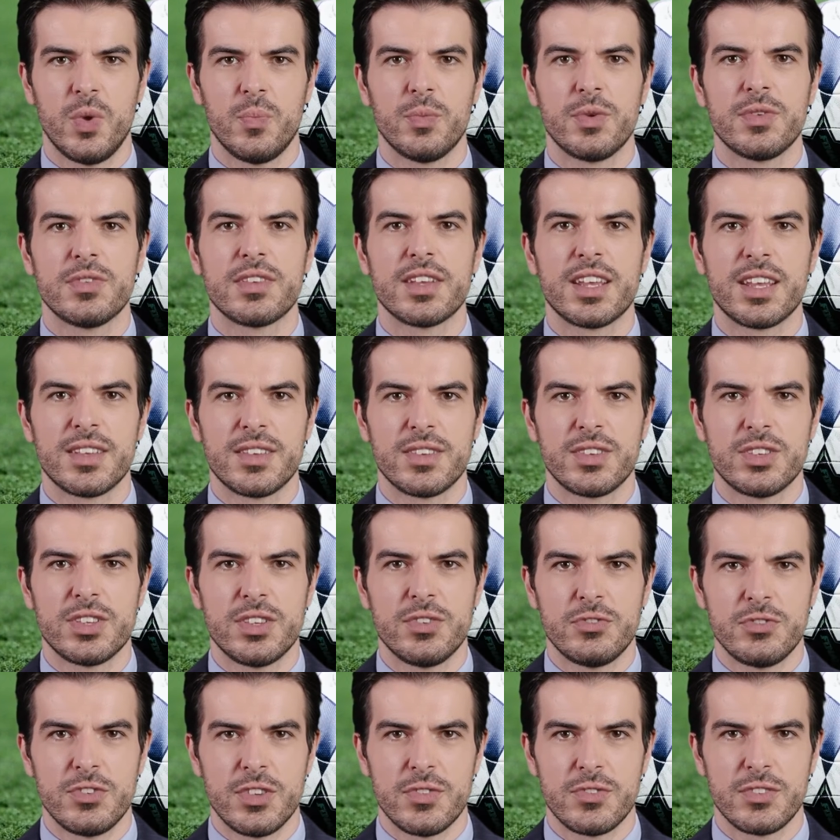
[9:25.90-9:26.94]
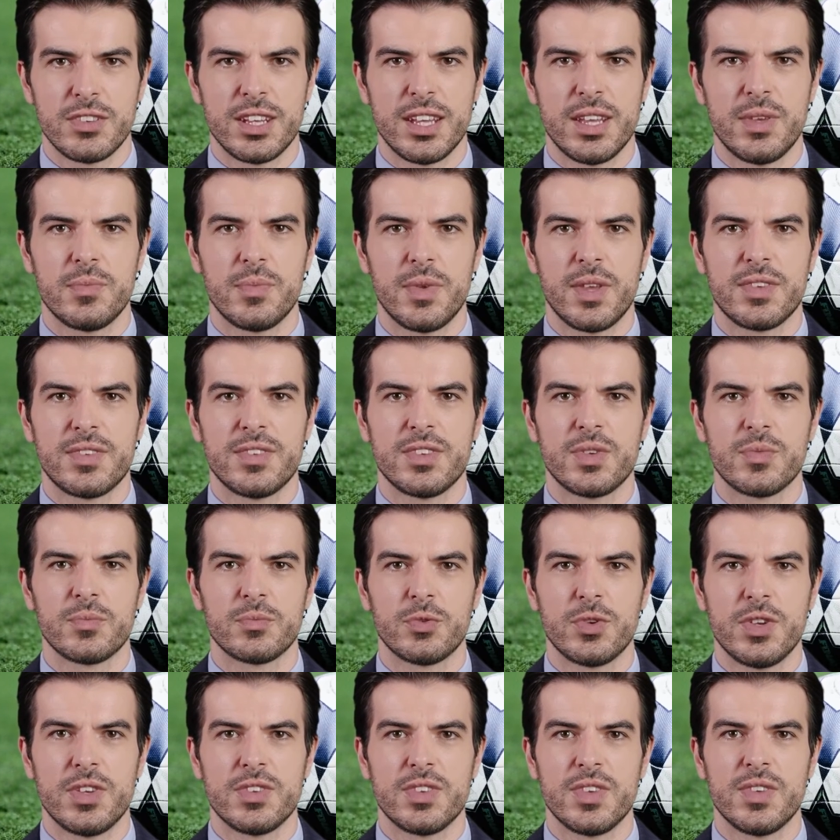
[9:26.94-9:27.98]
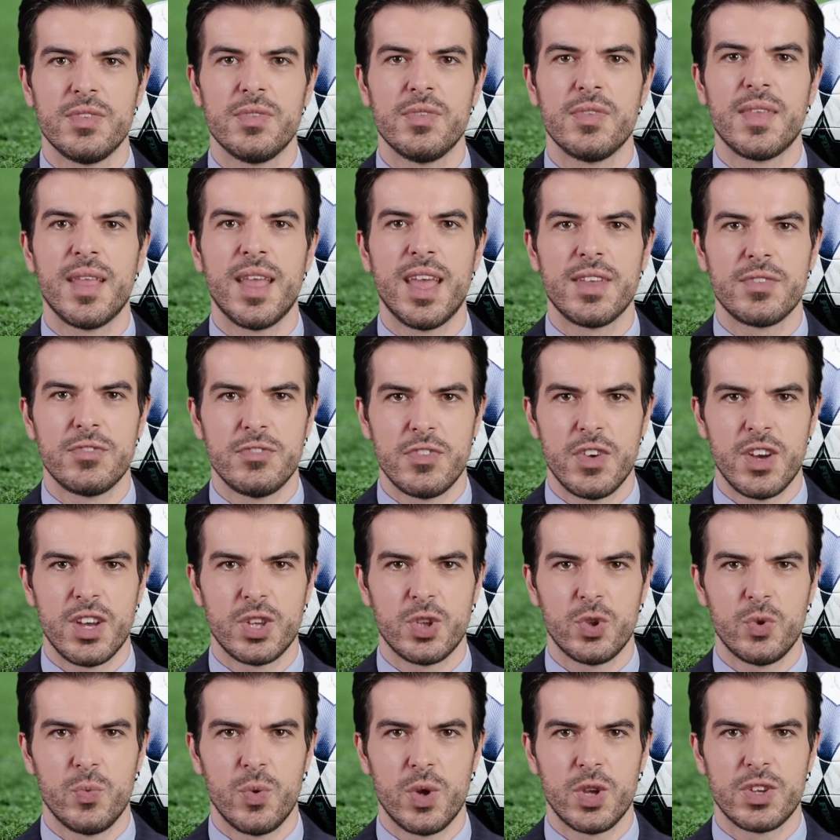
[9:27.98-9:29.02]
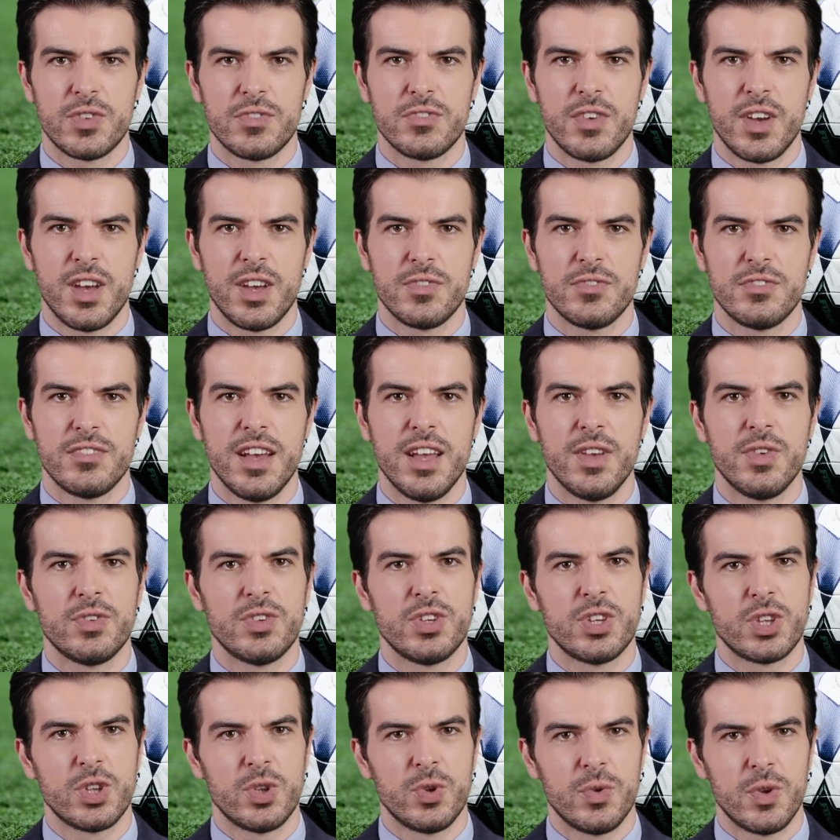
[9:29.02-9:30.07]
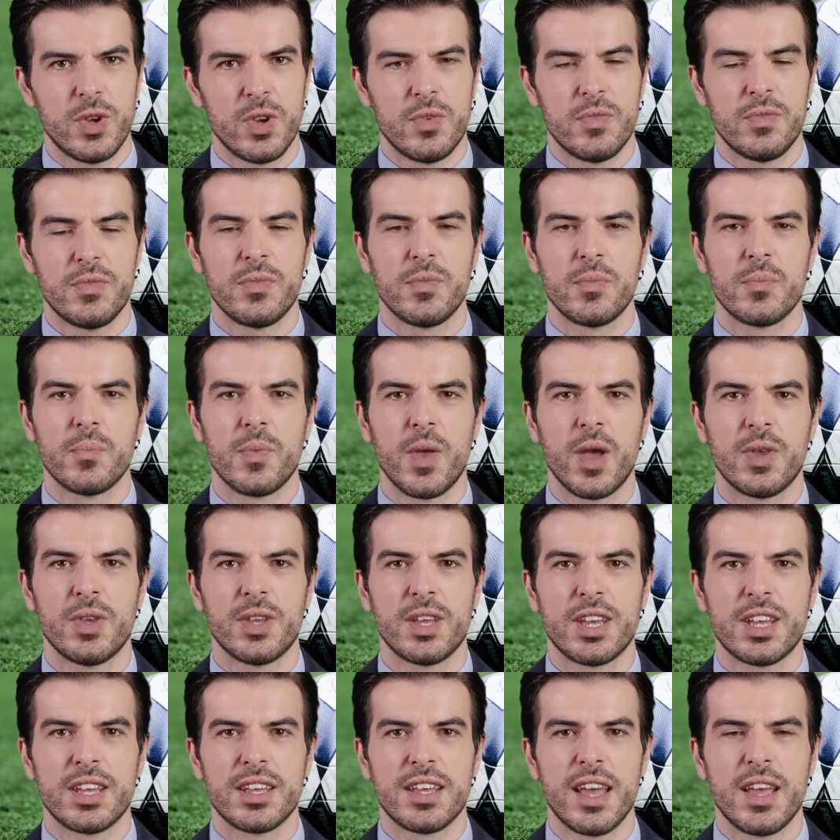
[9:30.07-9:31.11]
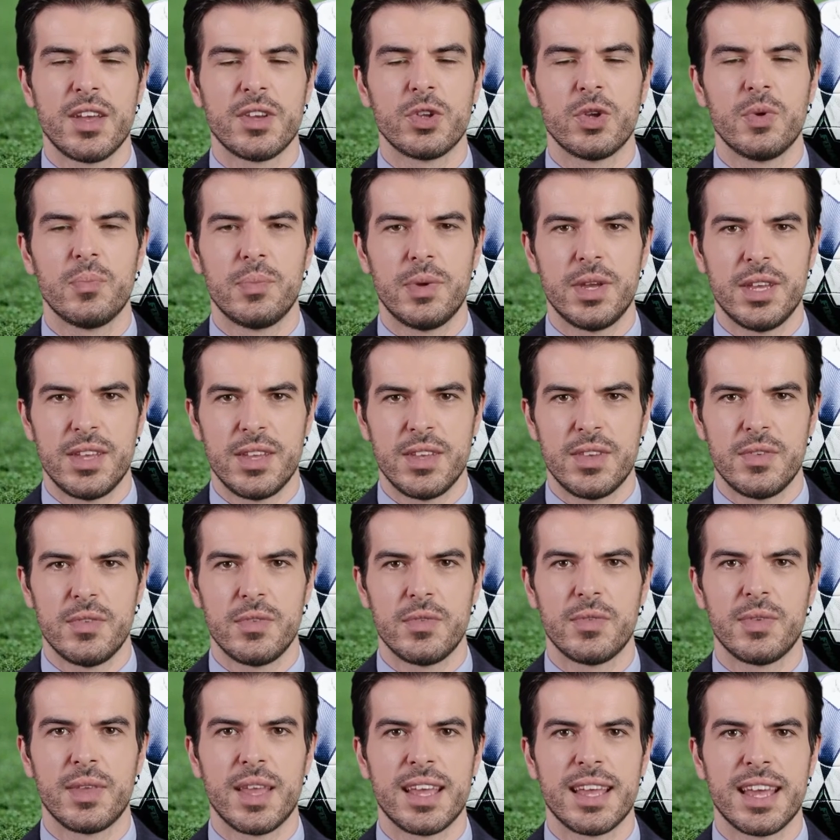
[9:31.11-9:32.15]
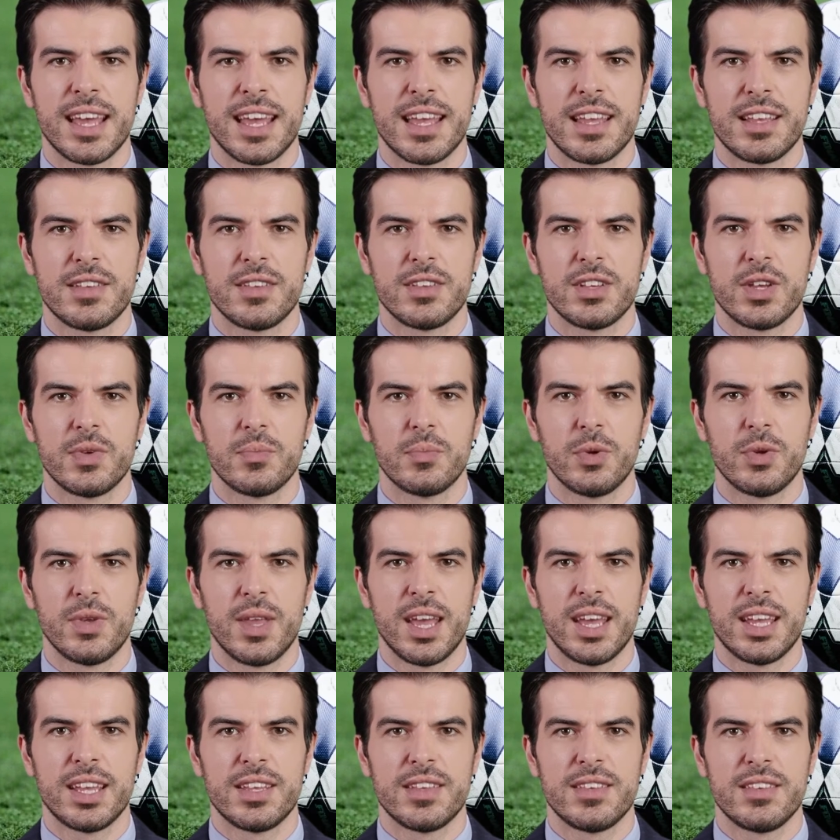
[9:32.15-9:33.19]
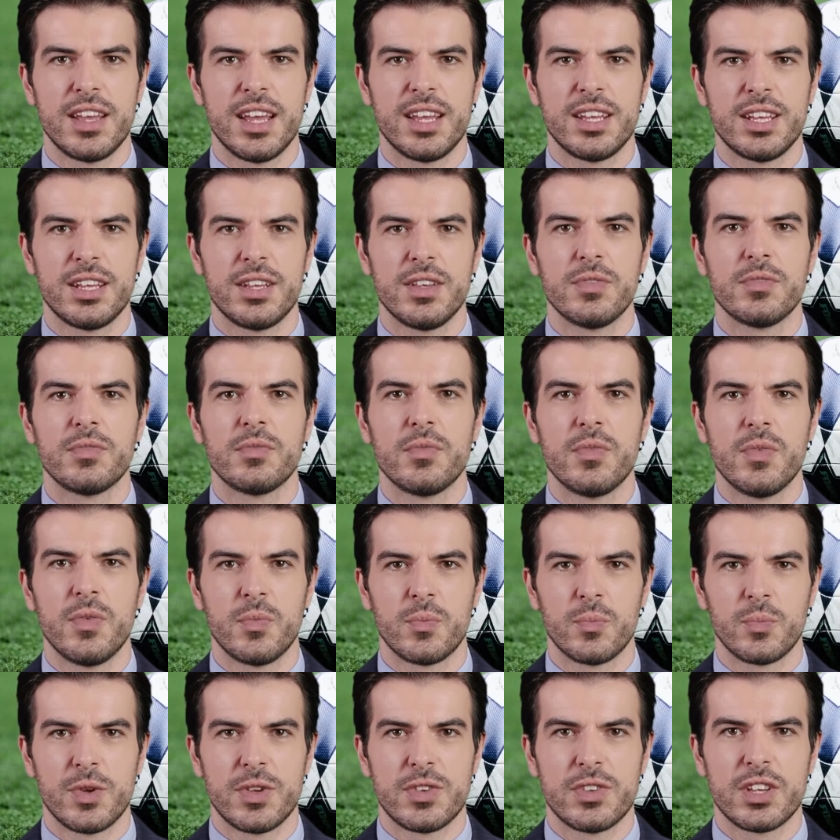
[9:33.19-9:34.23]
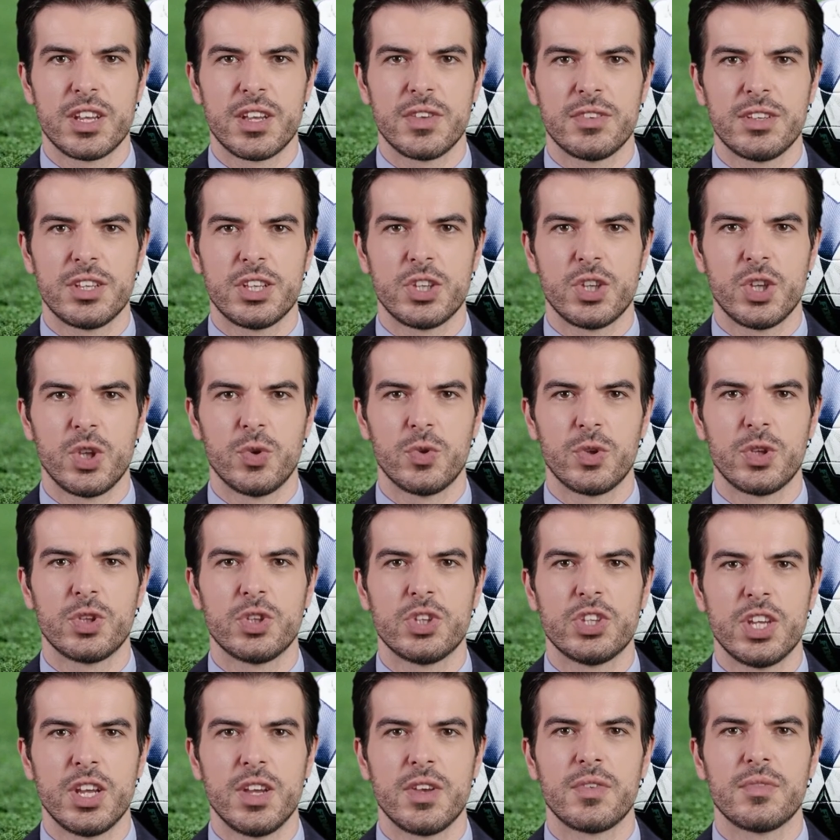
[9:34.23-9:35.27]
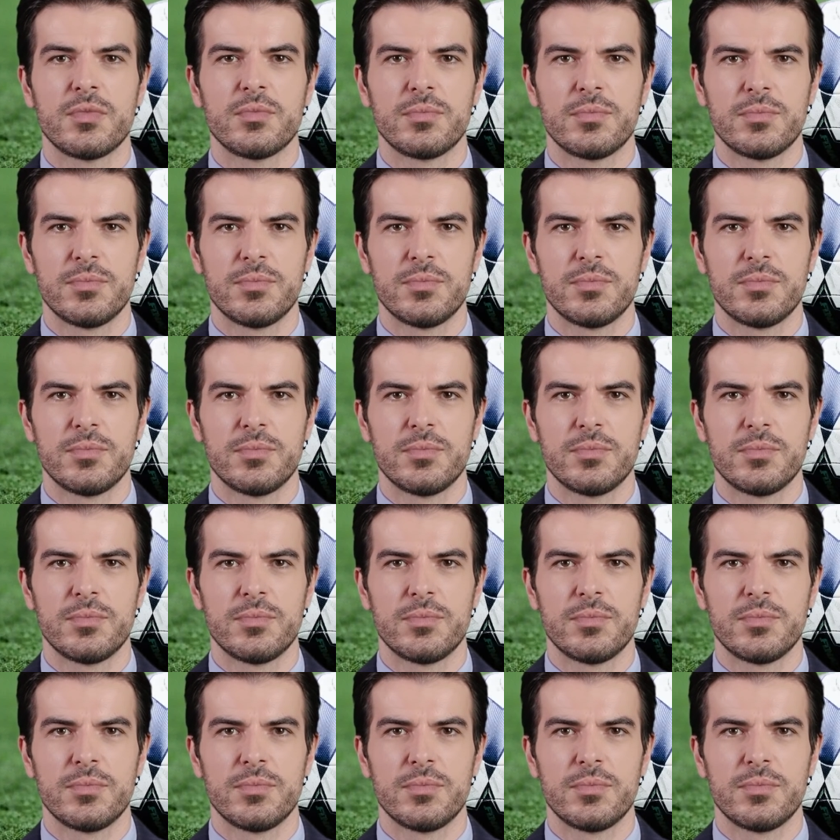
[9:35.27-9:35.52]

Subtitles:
was sentenced to 15 months in prison and fined €25,000, while Leonardo Mini, an AC Milan executive, received a year in jail.